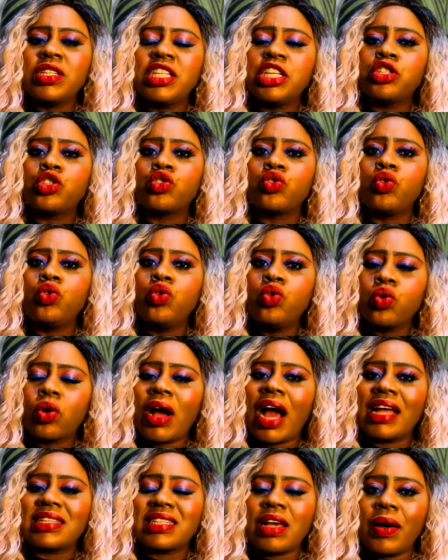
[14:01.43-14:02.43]
we need to
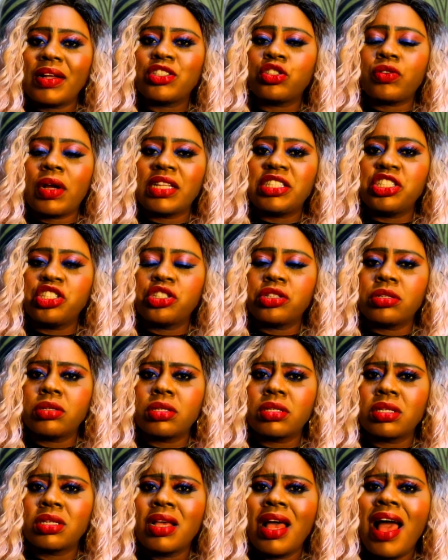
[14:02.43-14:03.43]
look at our
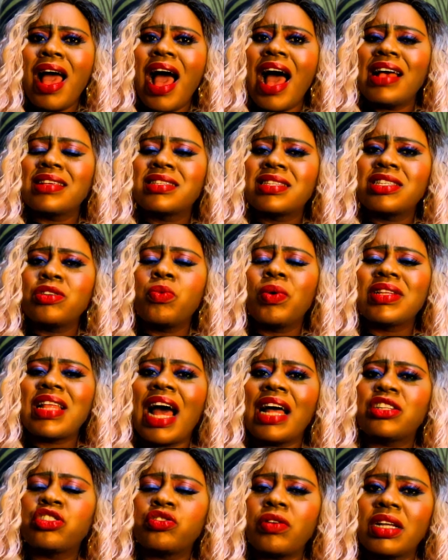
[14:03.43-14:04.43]
traditions and see
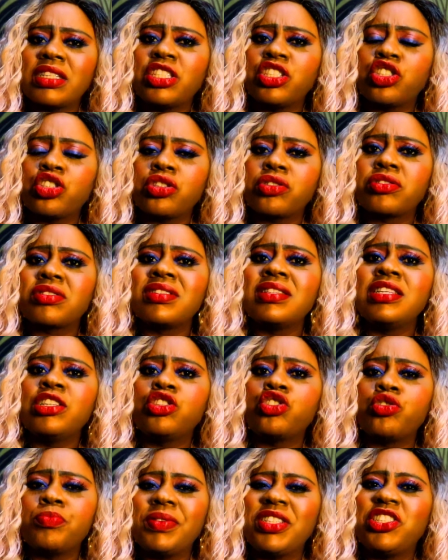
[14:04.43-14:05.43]
whether our traditions
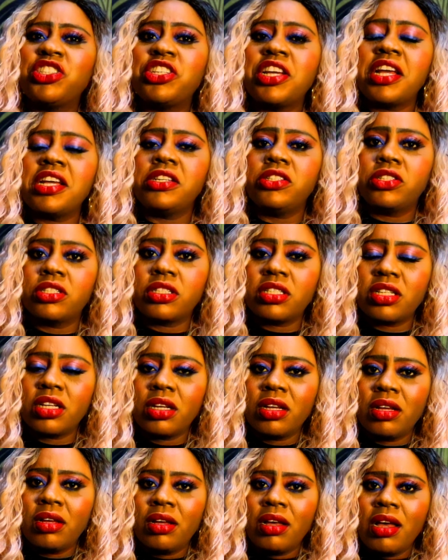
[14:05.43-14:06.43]
need to be changed.
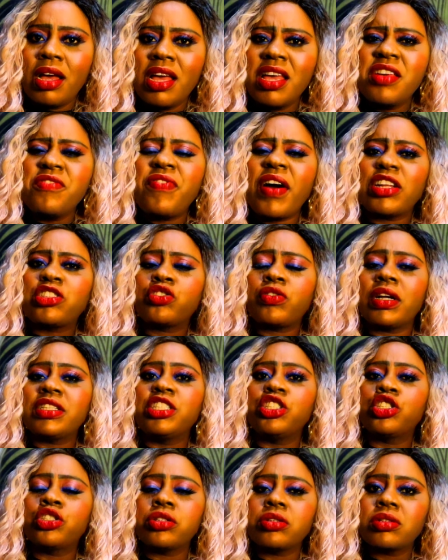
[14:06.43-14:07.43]
If our
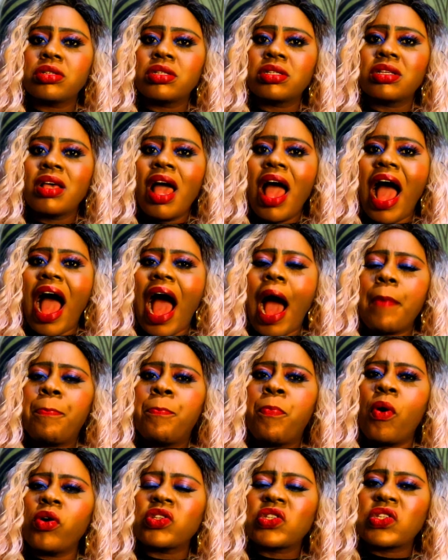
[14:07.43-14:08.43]
traditions
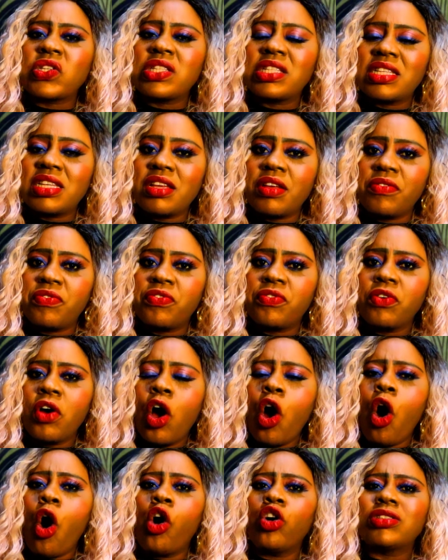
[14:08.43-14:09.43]
are
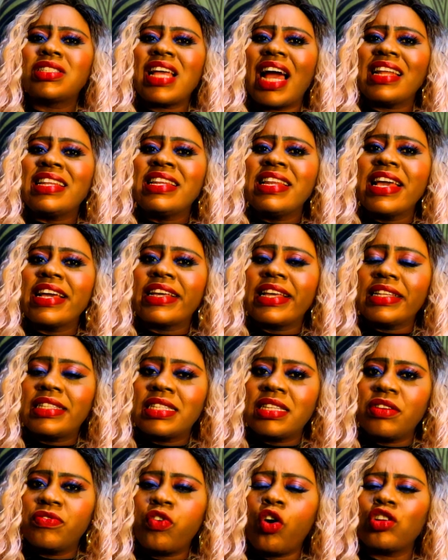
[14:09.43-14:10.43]
positive or they are
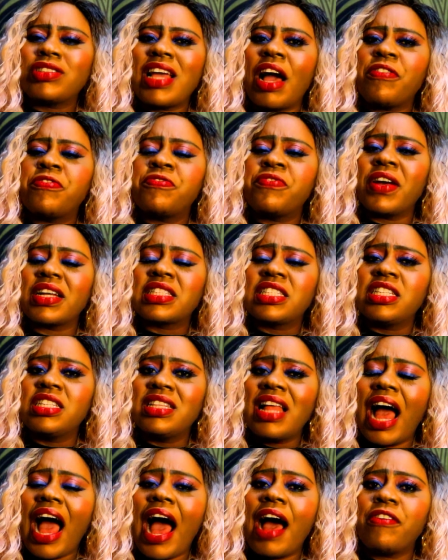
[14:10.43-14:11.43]
negative, or they are
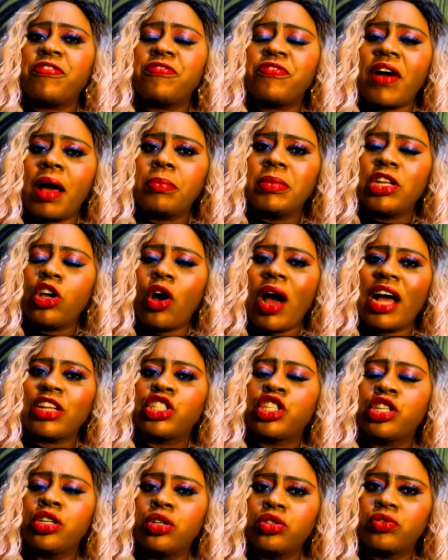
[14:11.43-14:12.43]
affecting our family or
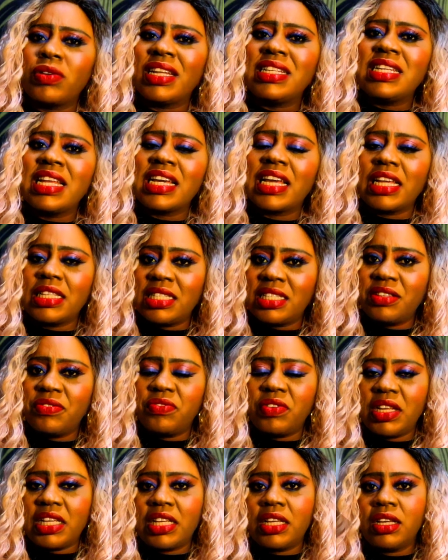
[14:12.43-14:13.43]
our children
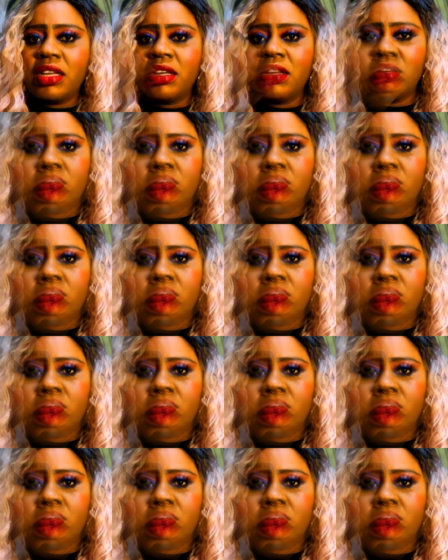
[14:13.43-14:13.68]
negatively.